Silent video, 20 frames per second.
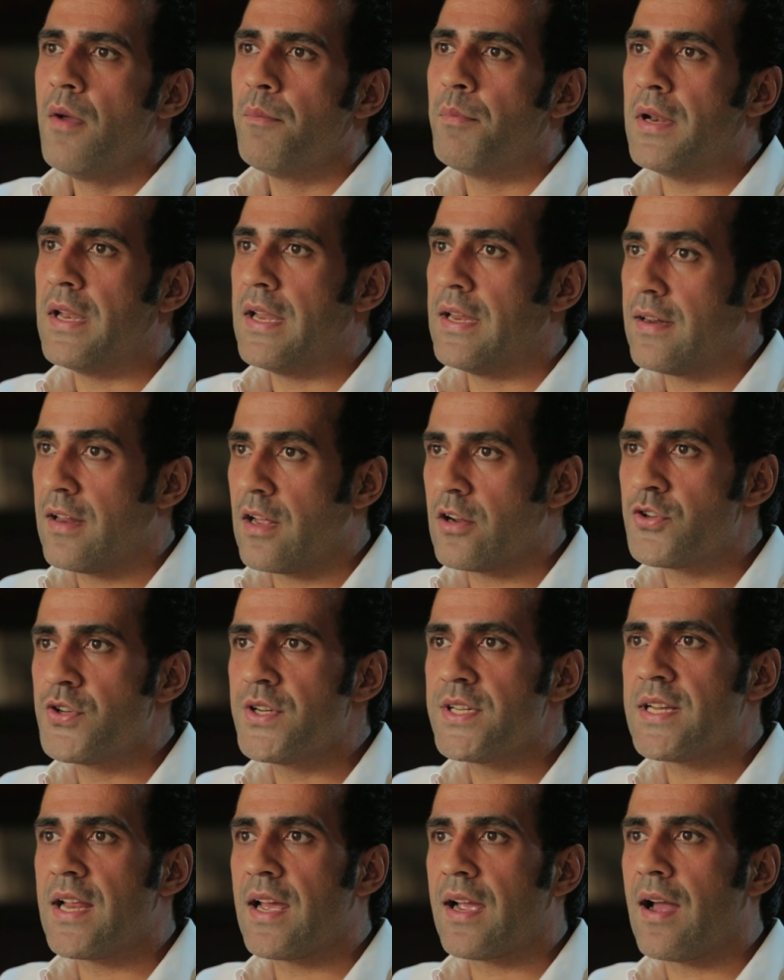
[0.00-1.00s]
But in
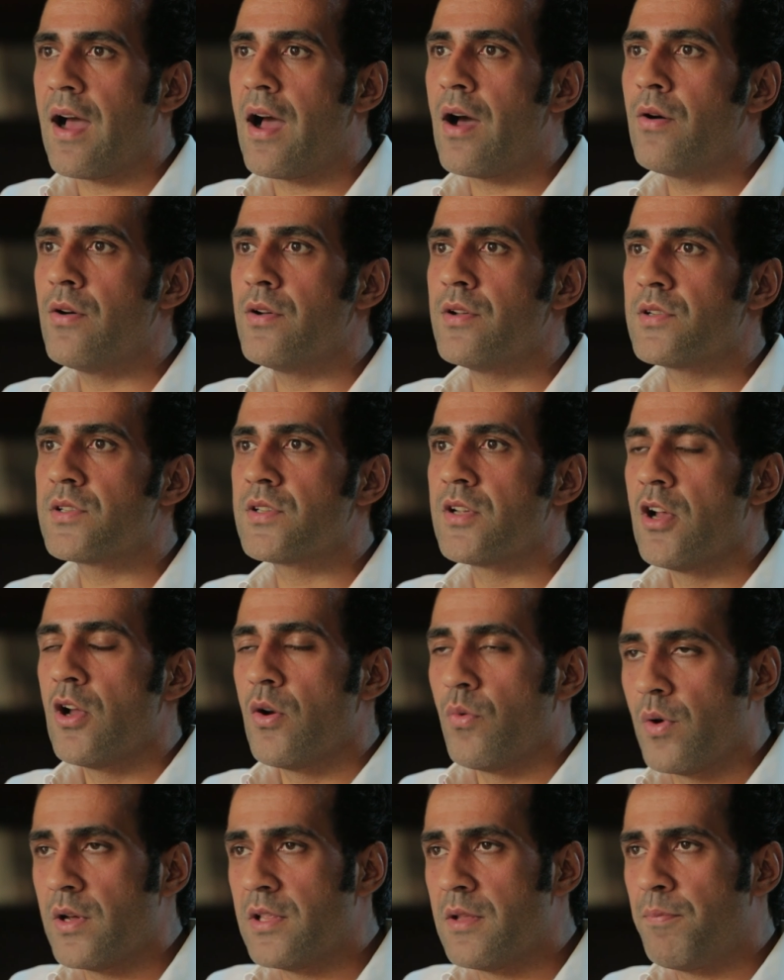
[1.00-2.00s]
countries like ours,
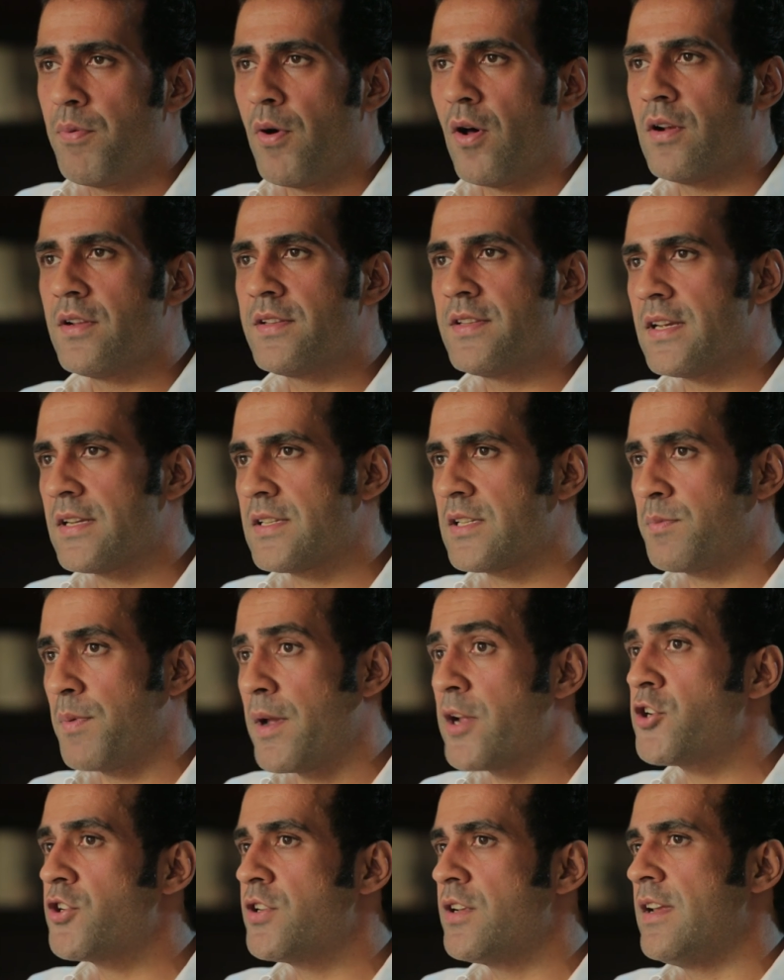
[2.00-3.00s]
where the politics,
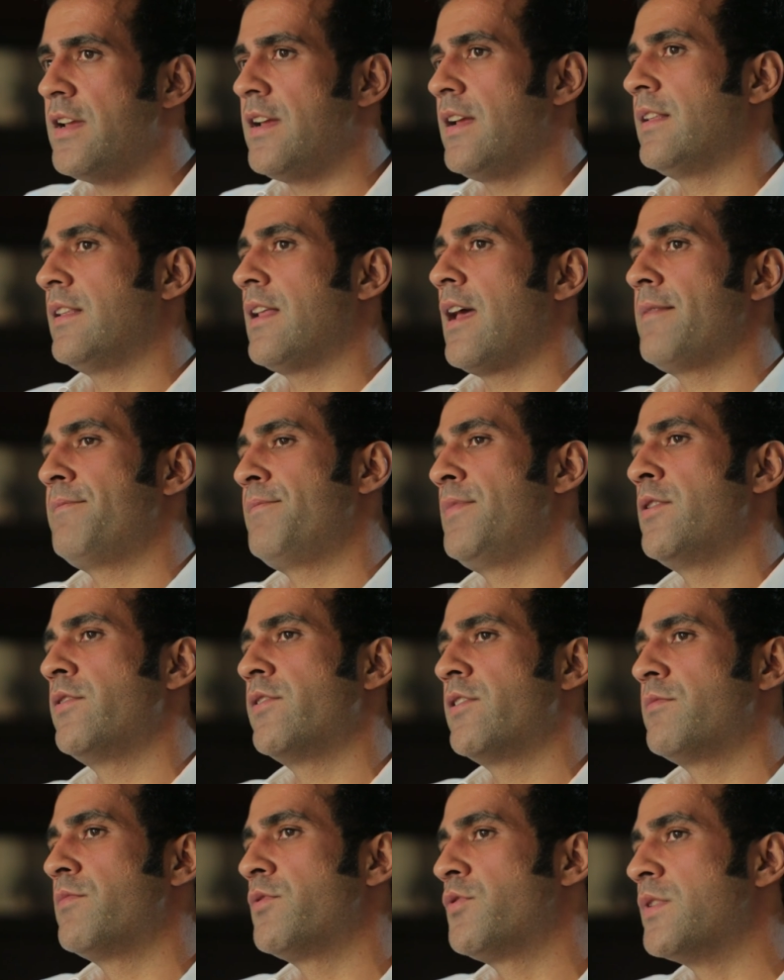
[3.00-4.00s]
especially in that
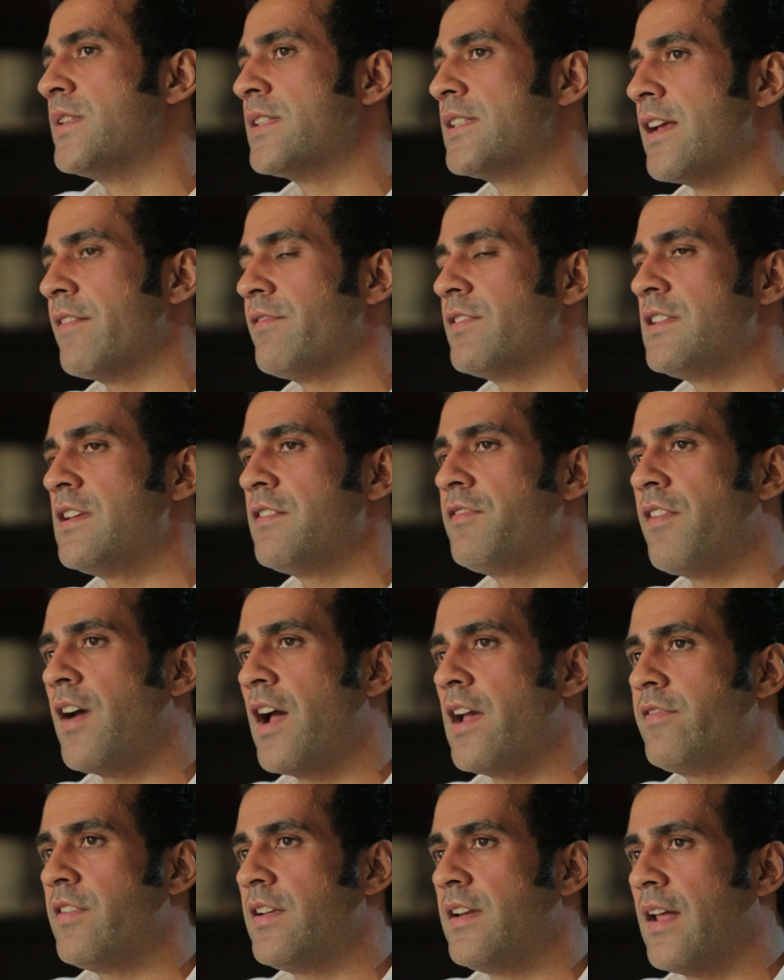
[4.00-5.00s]
period between
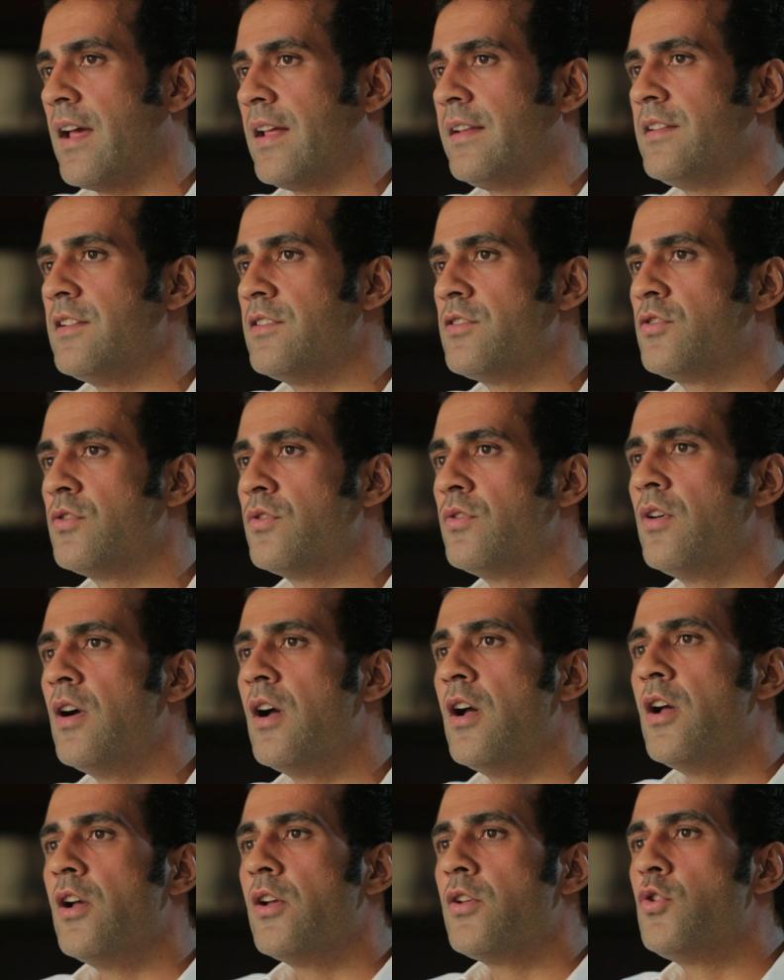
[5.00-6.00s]
75 and 92,
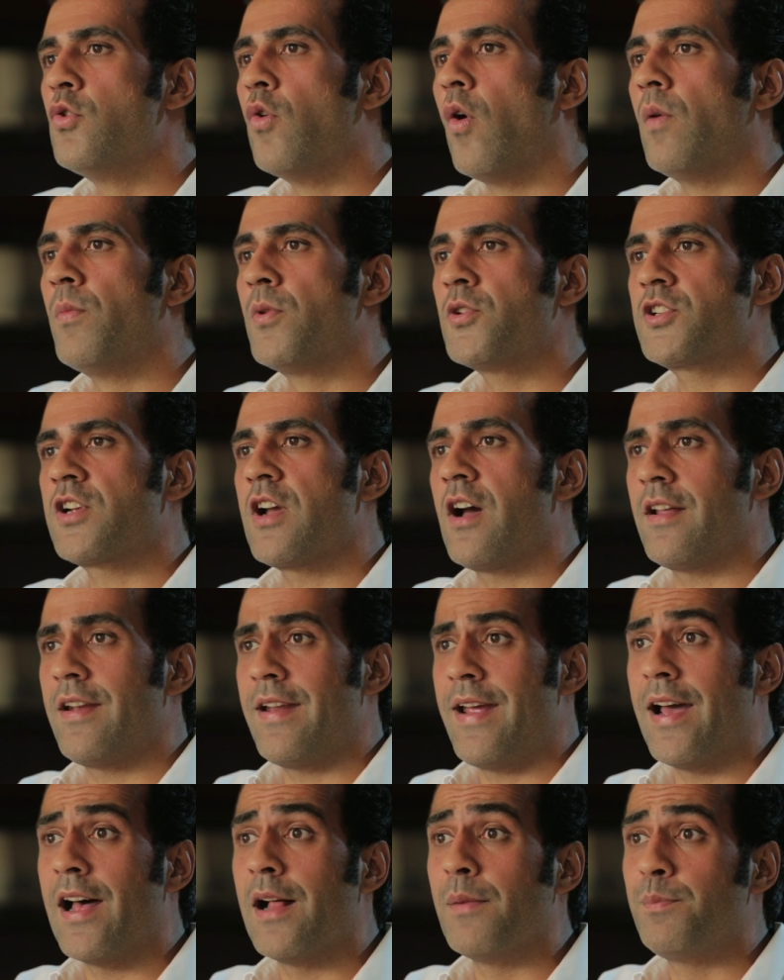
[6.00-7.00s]
you almost can't
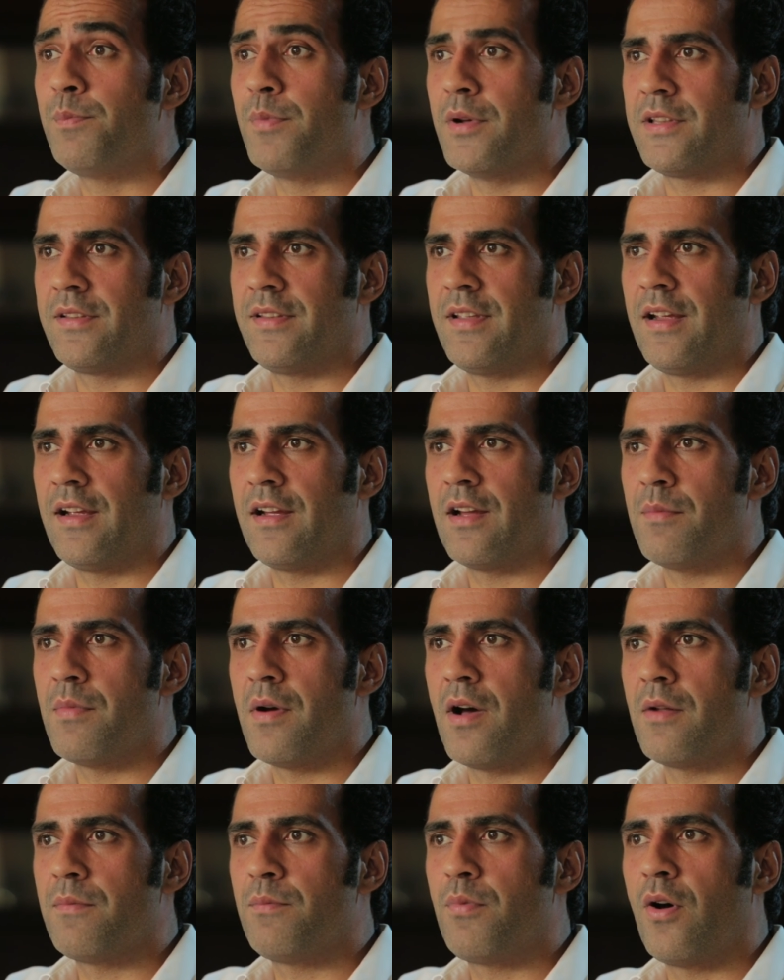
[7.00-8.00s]
help but think
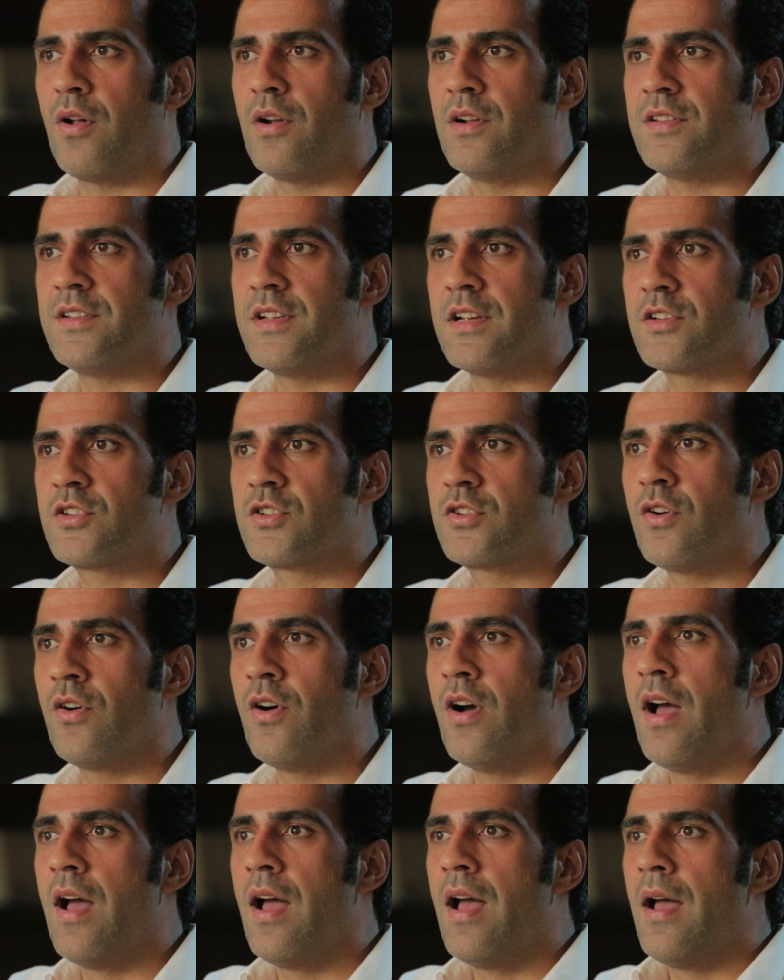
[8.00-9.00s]
about politics. So
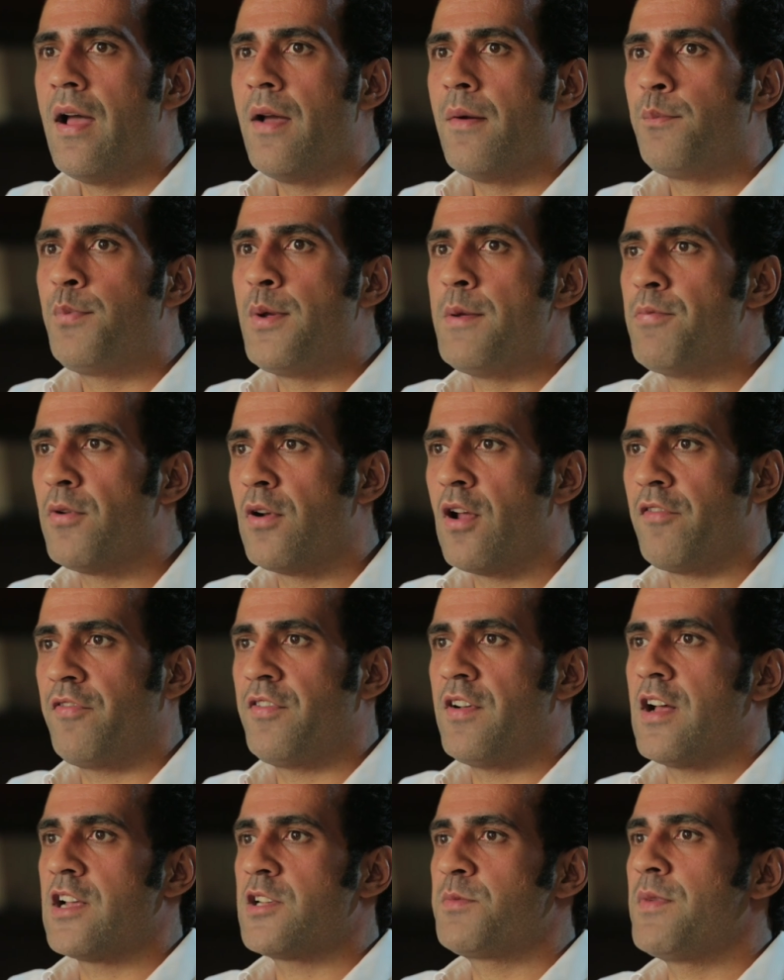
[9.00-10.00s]
people
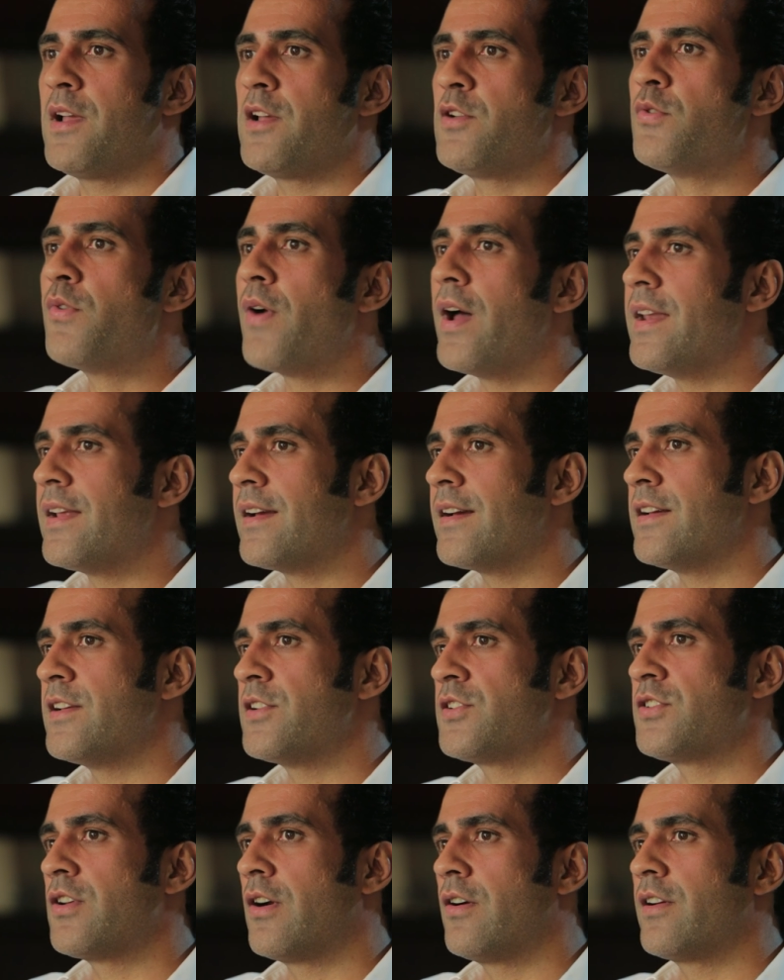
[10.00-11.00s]
often ask me, are you writing a
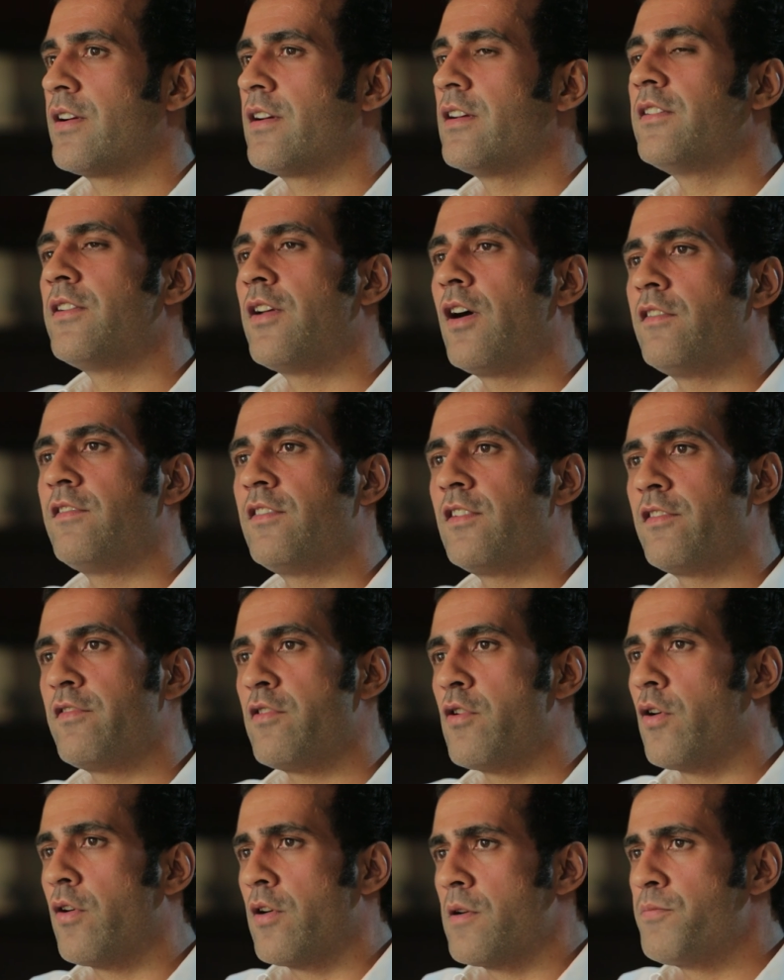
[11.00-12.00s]
historical
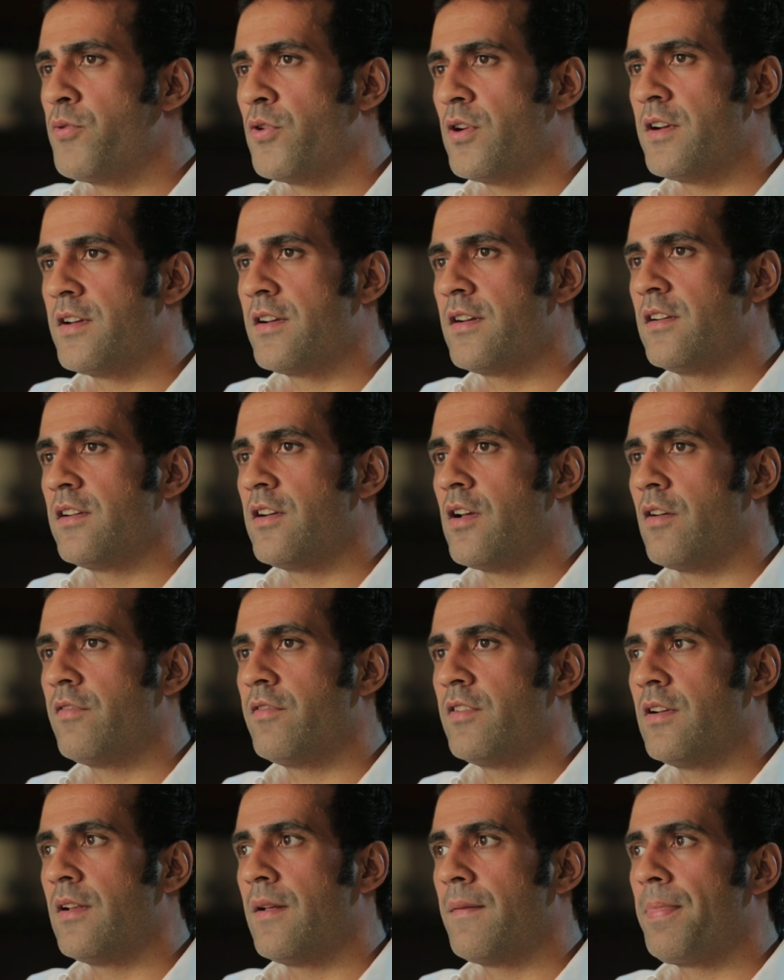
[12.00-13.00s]
novel or a political
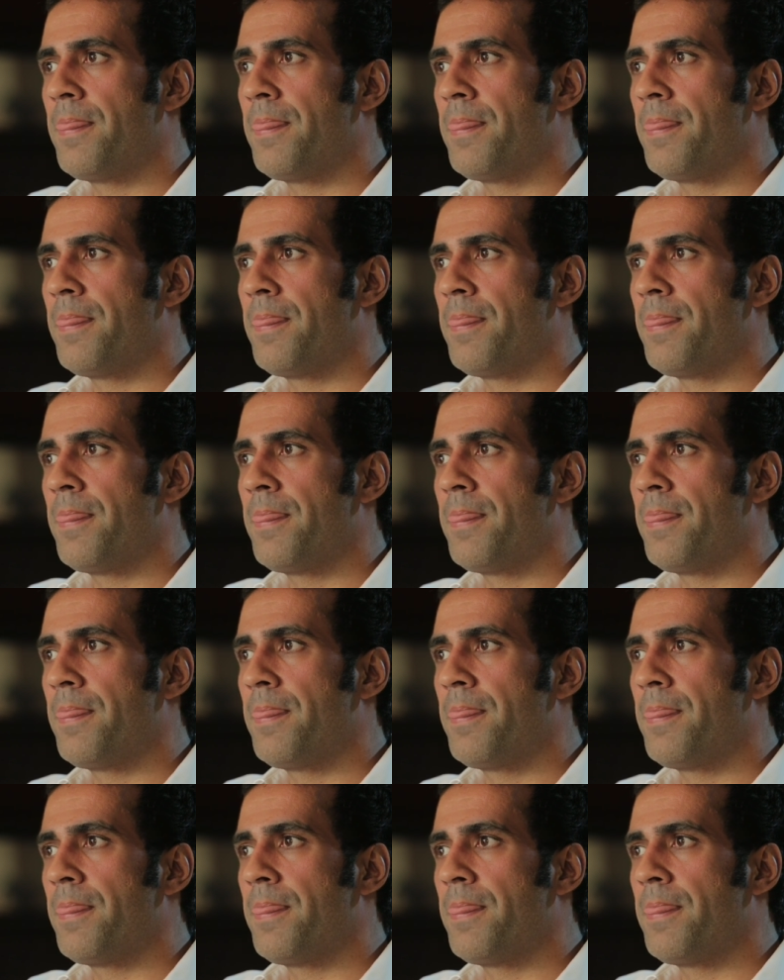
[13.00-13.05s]
novel?